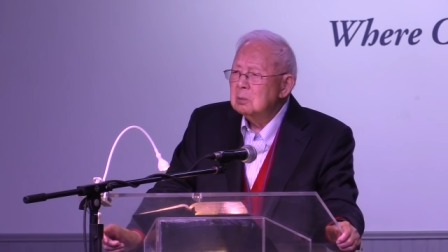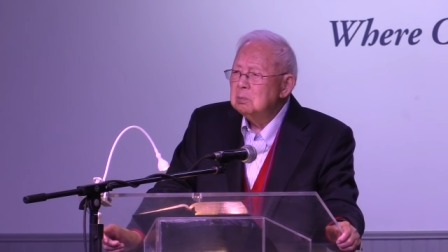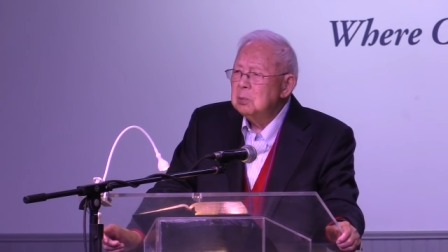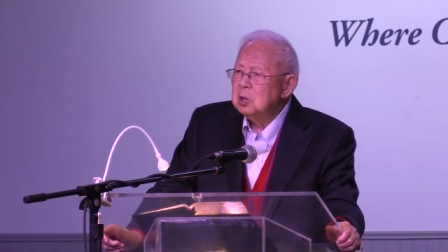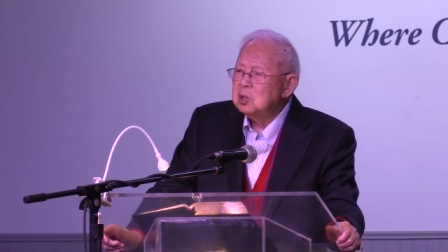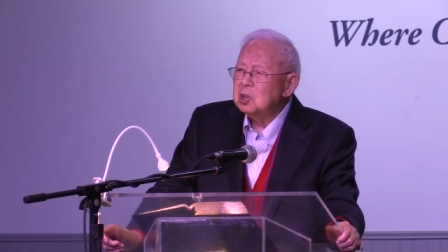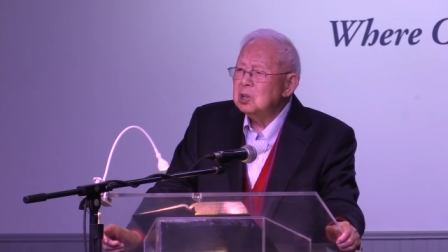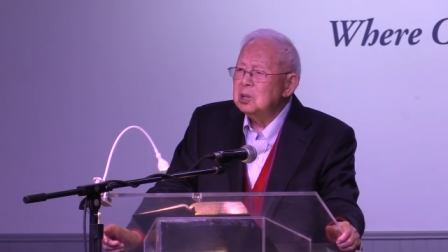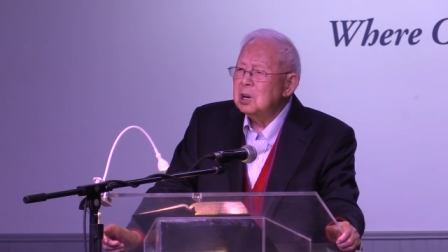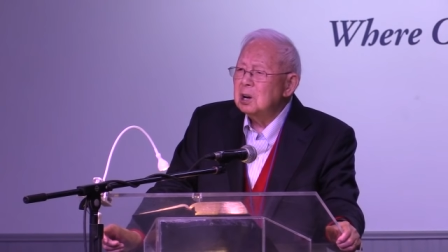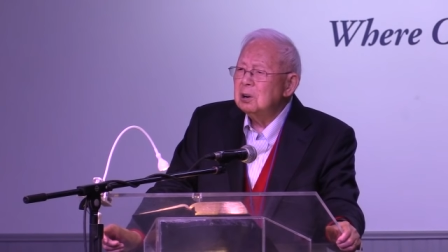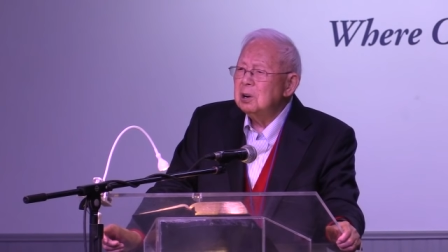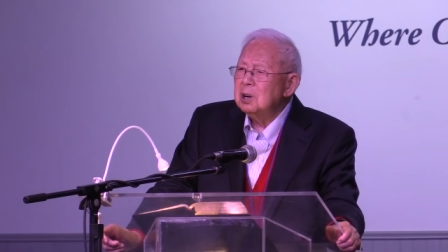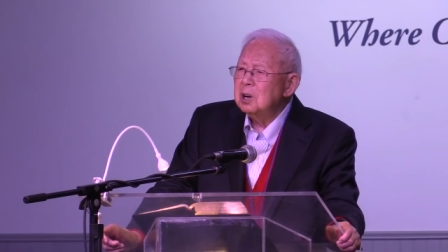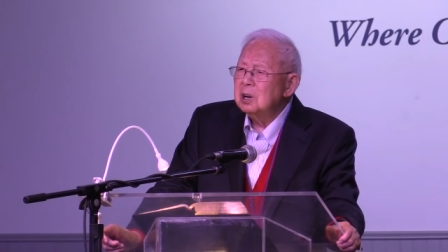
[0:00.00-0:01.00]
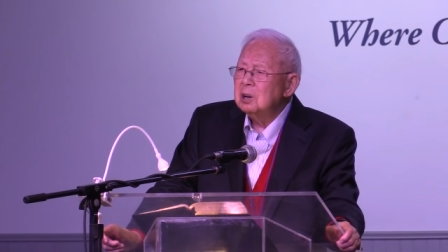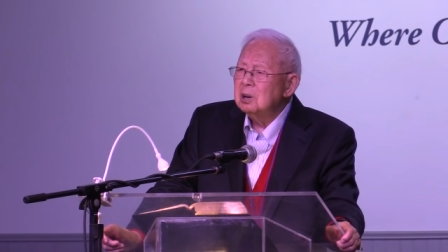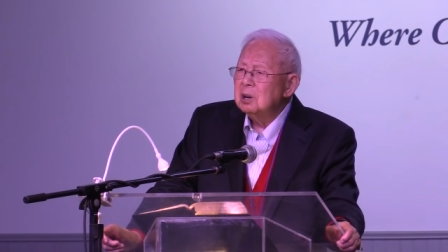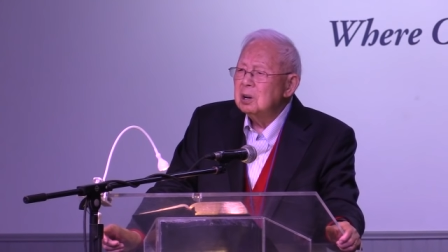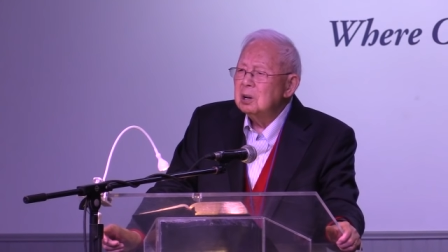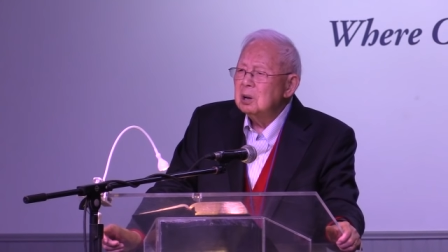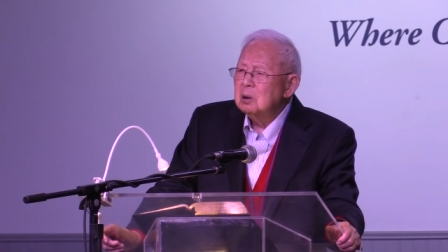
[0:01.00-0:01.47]
Missionary
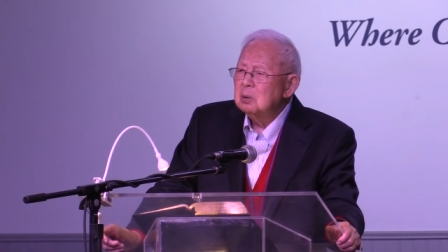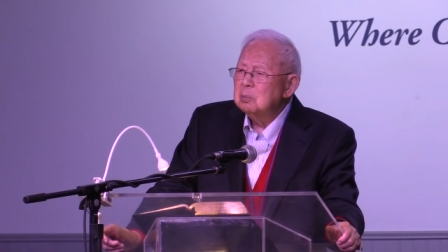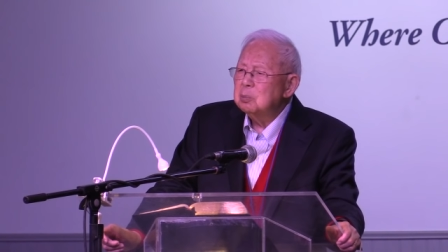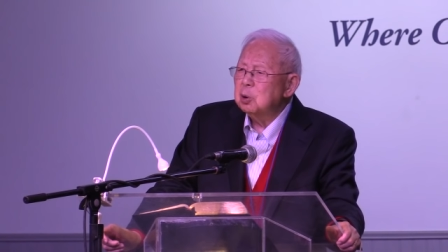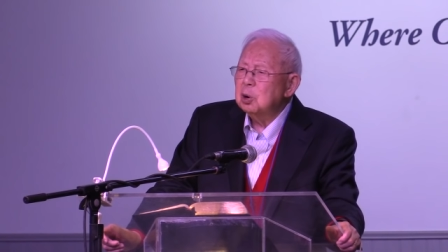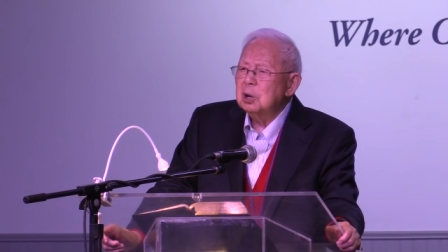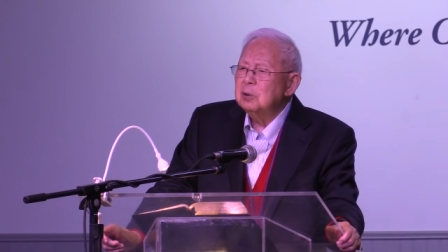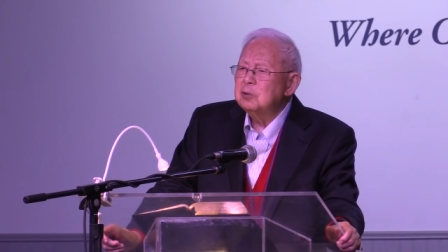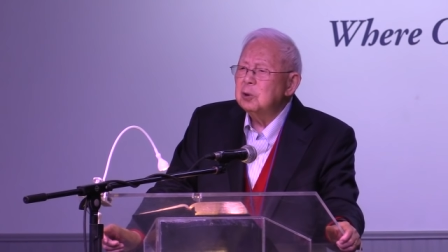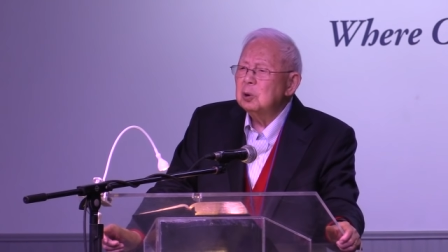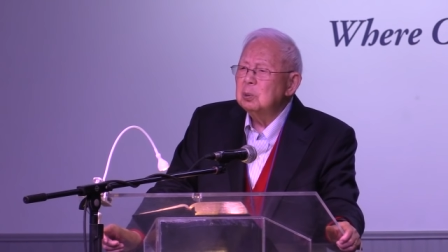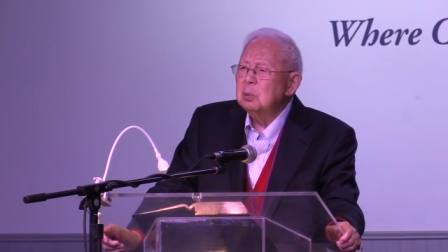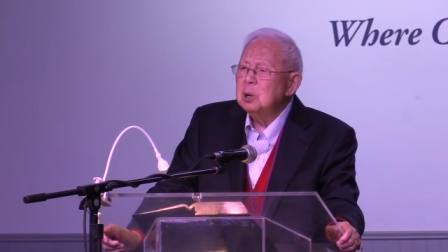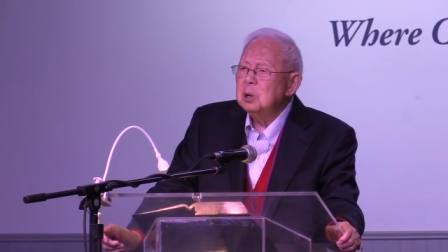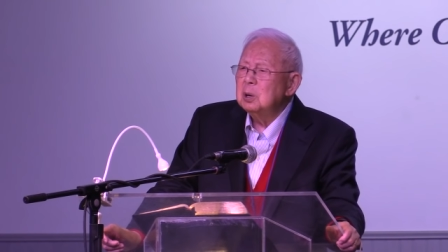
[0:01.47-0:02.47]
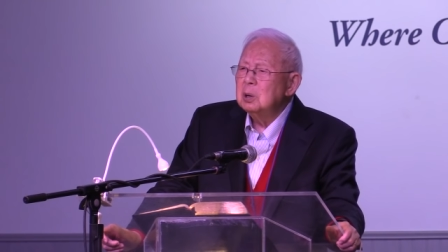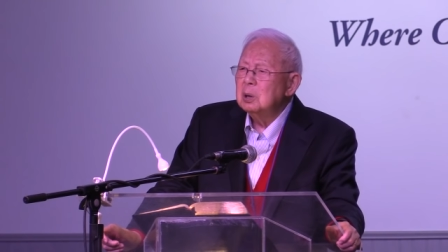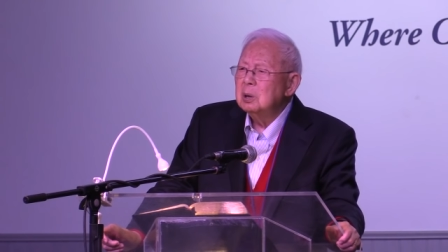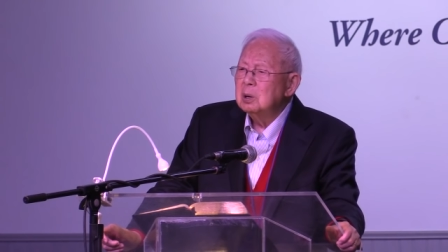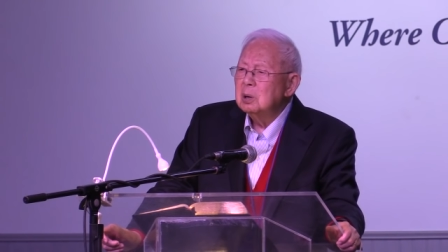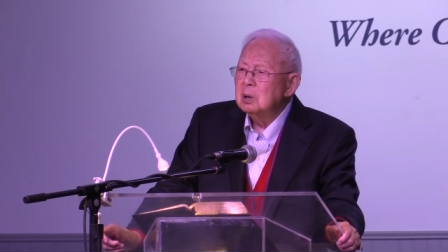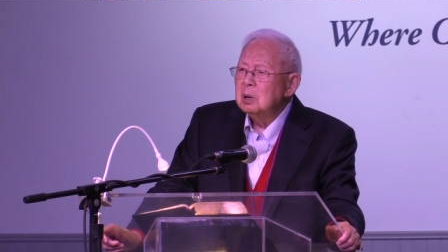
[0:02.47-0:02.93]
prayed for me.
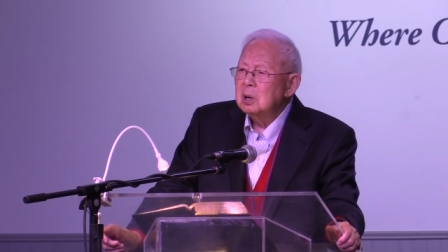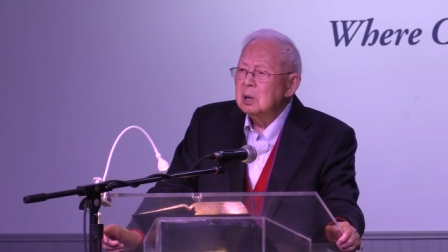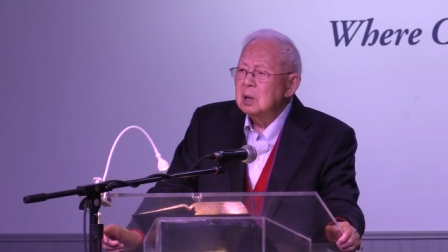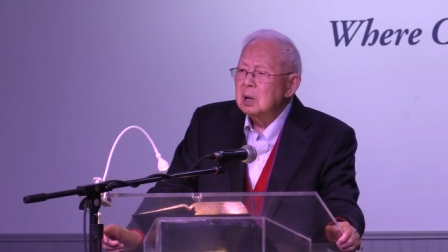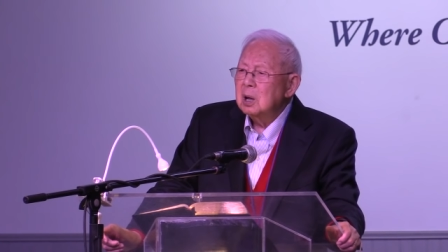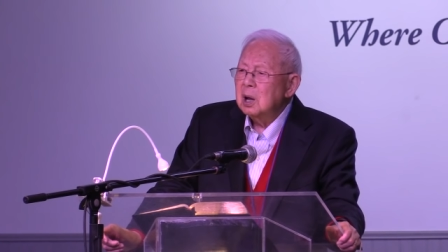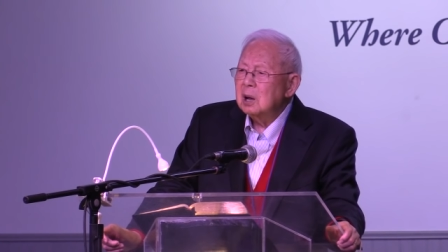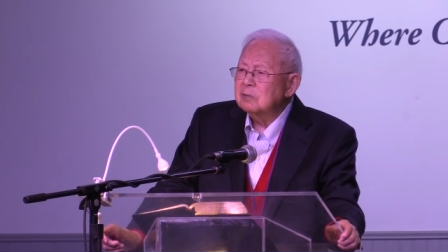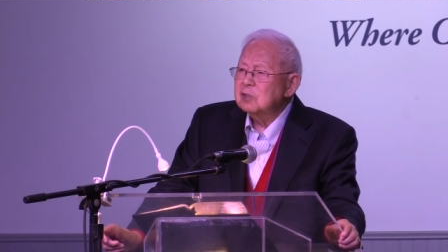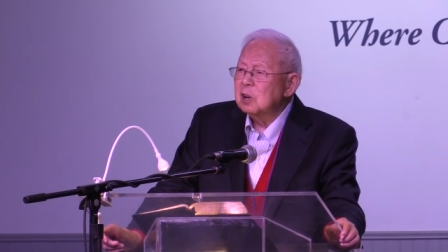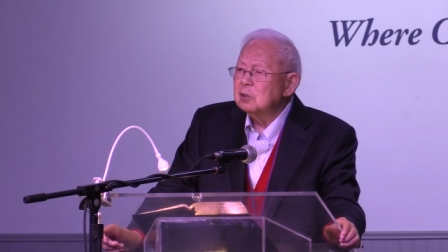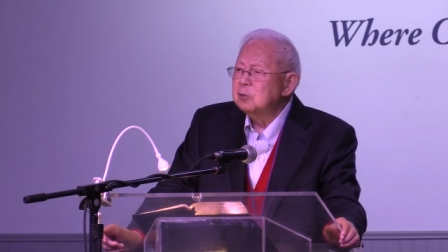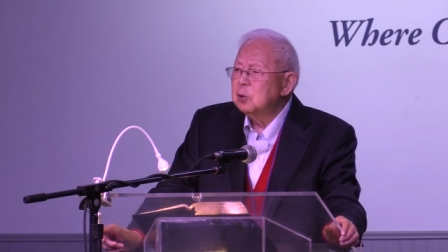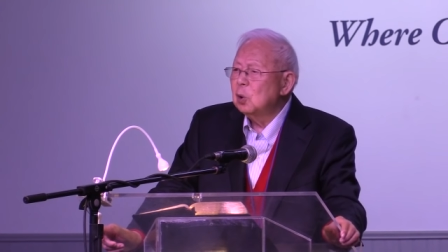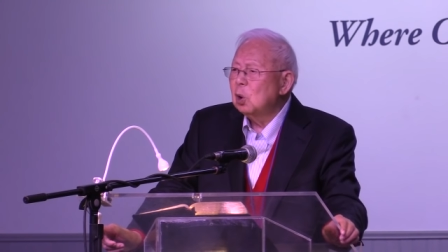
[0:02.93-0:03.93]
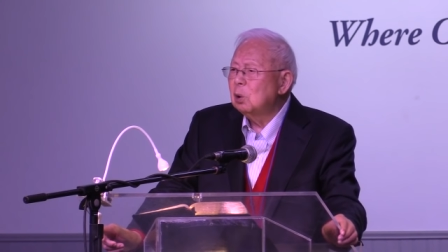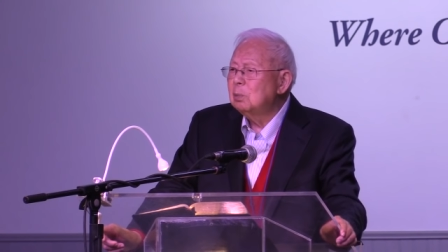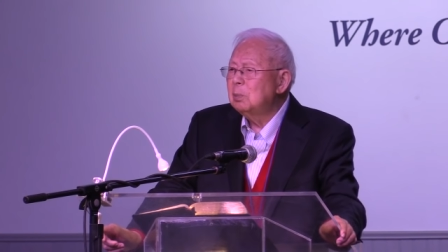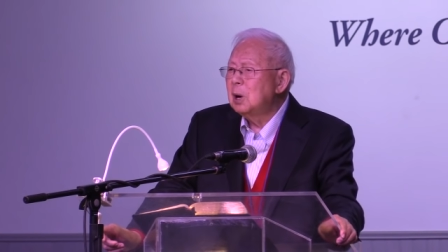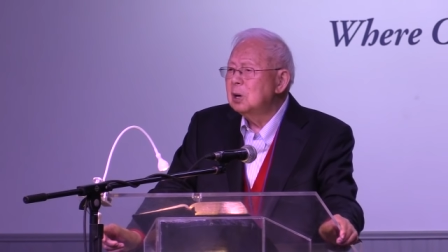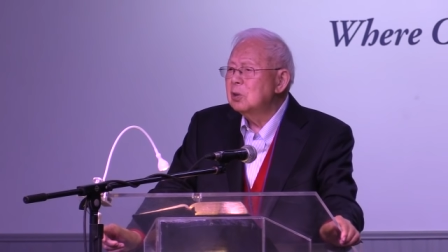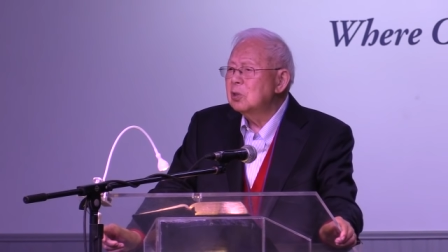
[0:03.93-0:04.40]
After four
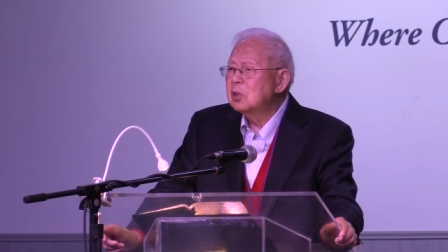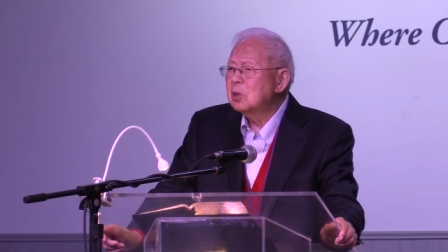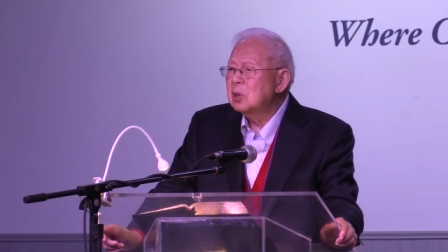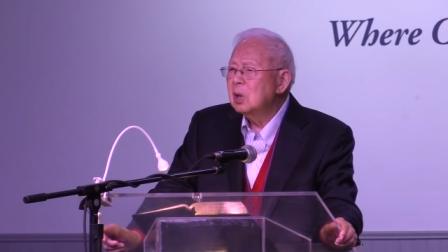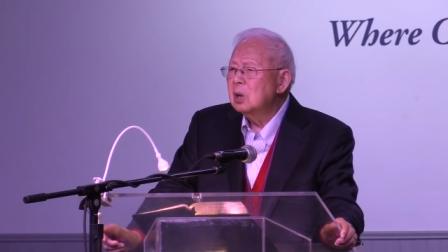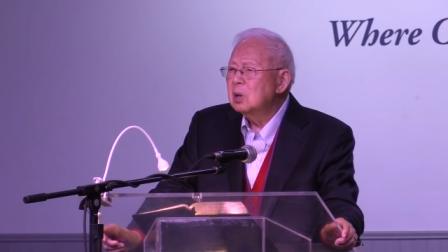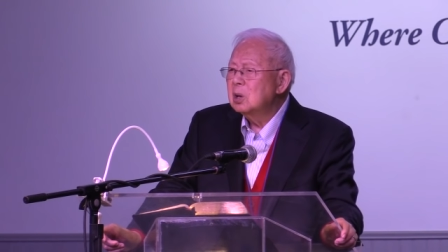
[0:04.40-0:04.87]
months,